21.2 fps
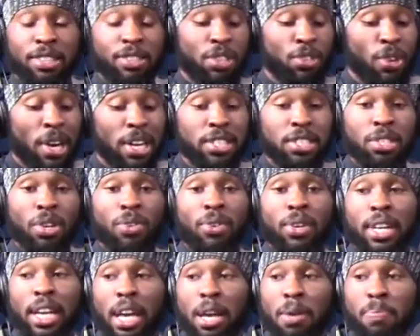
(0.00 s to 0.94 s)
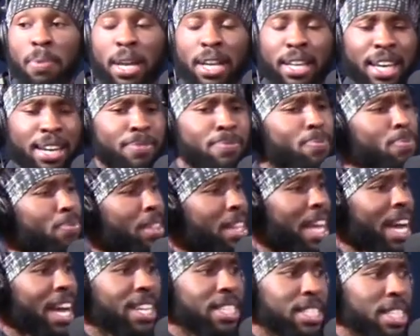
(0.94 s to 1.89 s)
throughout this whole campaign, like
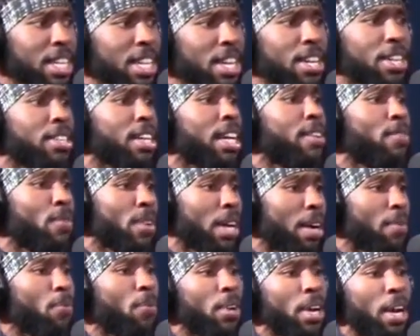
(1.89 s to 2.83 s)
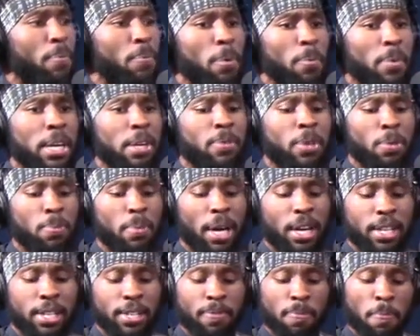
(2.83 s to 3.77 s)
last year, like when I put my name on the
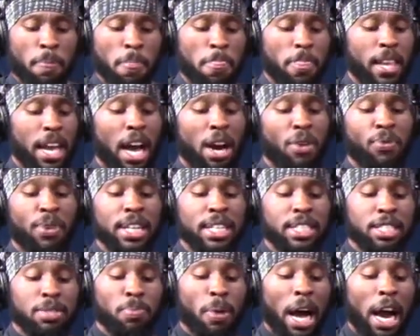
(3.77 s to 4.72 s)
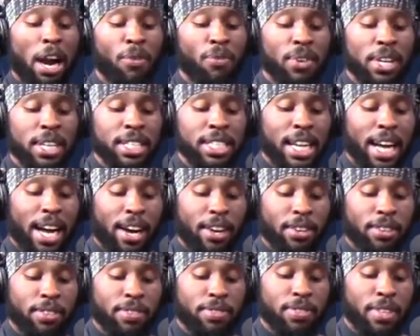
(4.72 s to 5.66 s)
ballot, I reached
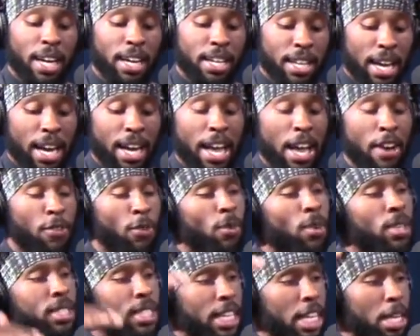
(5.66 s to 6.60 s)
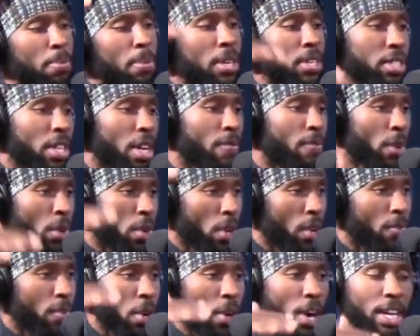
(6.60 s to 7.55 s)
out everyone's emails on Vote
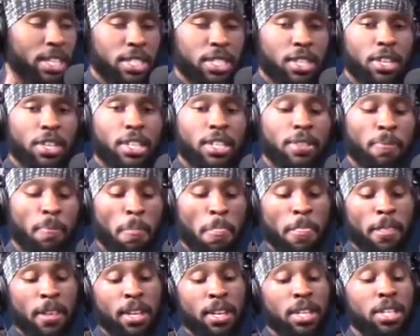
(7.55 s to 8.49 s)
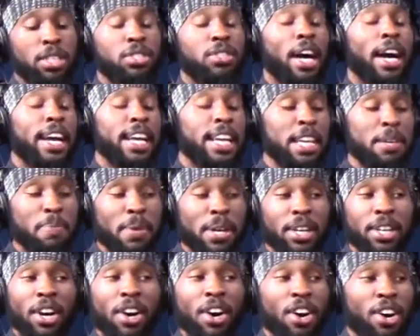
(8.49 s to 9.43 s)
Osceola. So I
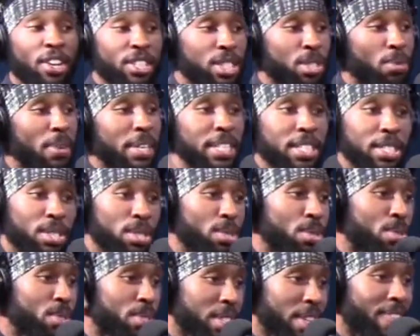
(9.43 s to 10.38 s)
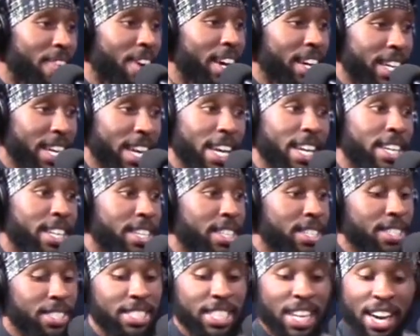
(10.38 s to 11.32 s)
emailed all 22 some odd
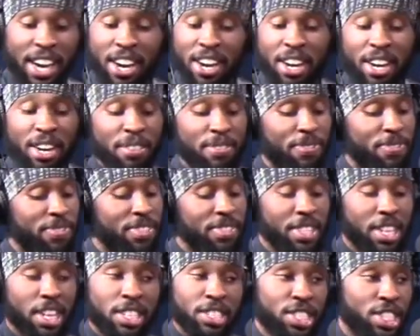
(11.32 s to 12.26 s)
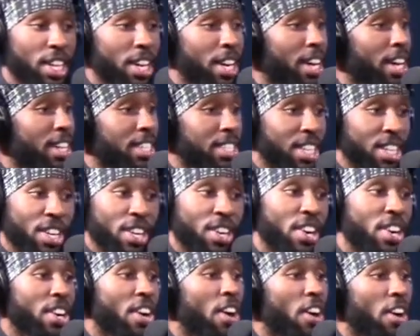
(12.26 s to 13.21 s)
candidates, sheriff, judge,
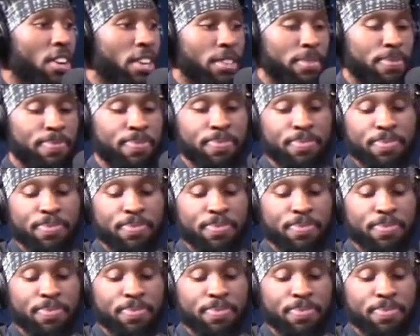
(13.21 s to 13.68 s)
clerk, all of them.